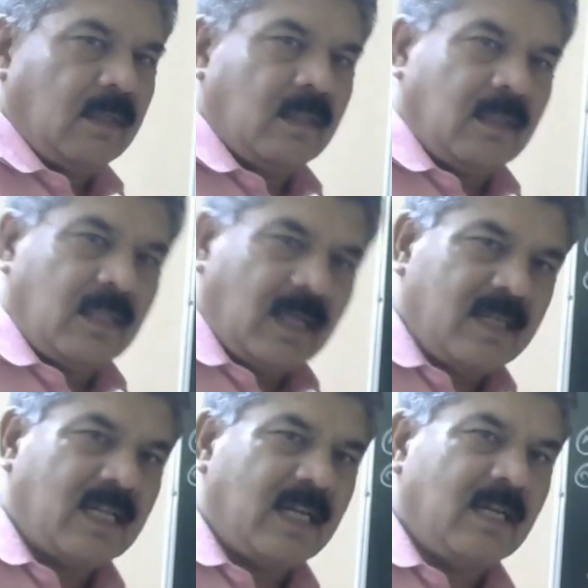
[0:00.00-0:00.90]
Third
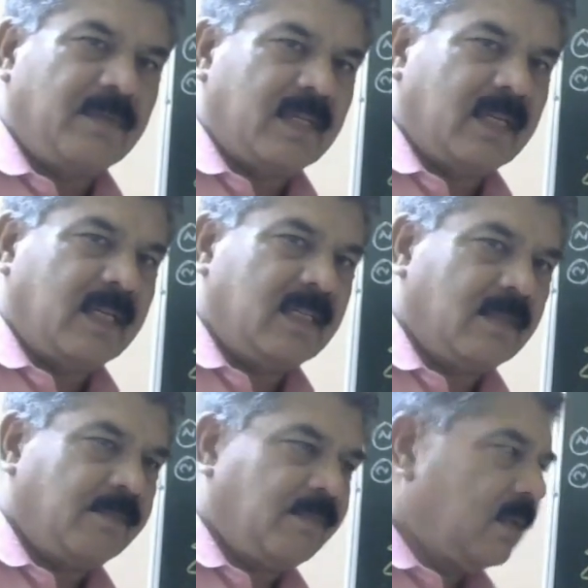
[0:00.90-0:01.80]
silent feature
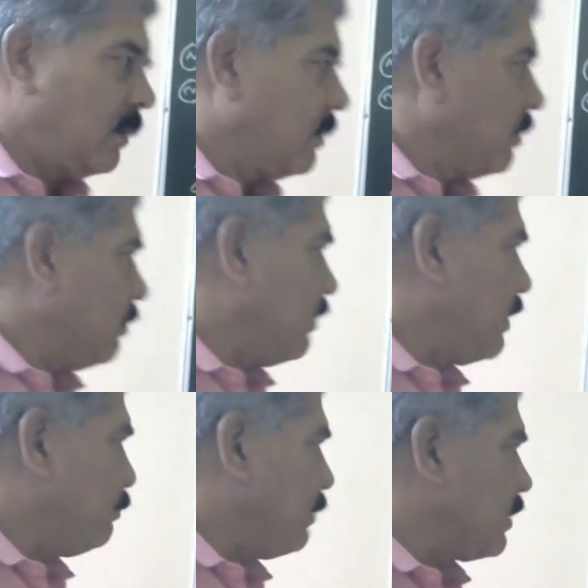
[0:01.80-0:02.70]
is,
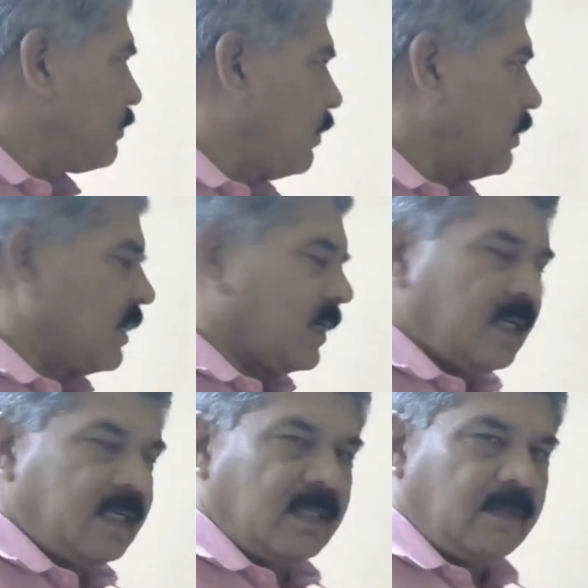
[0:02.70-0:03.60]
when bus fault
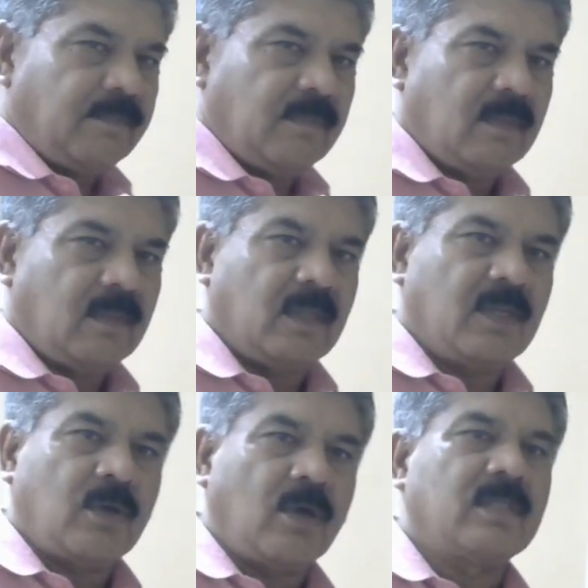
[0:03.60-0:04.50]
occurs, the
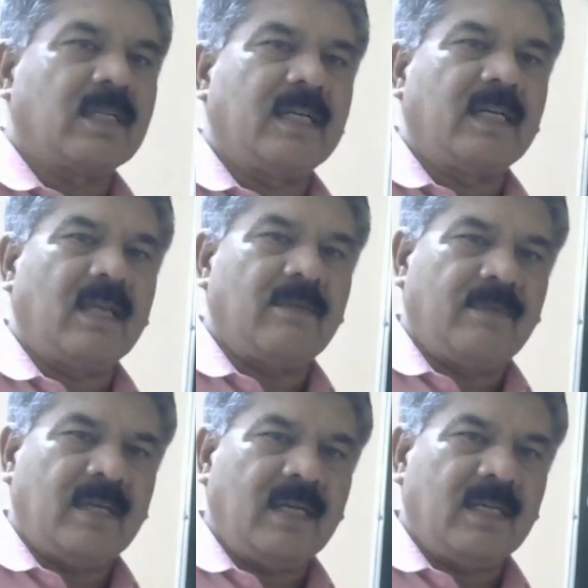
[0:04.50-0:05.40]
short circuit
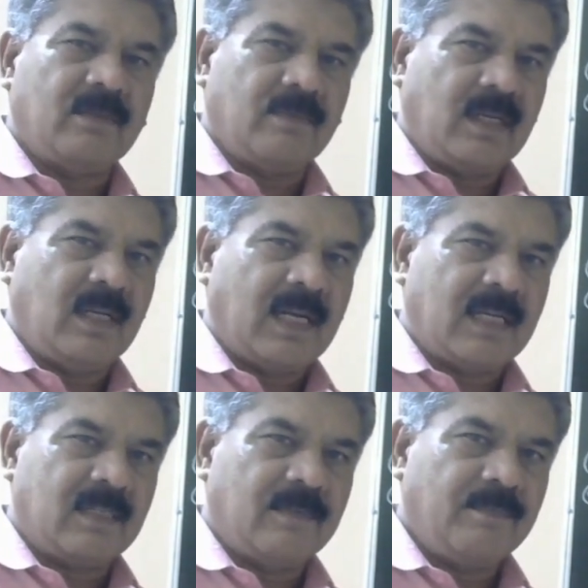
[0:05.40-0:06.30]
MVA is very large.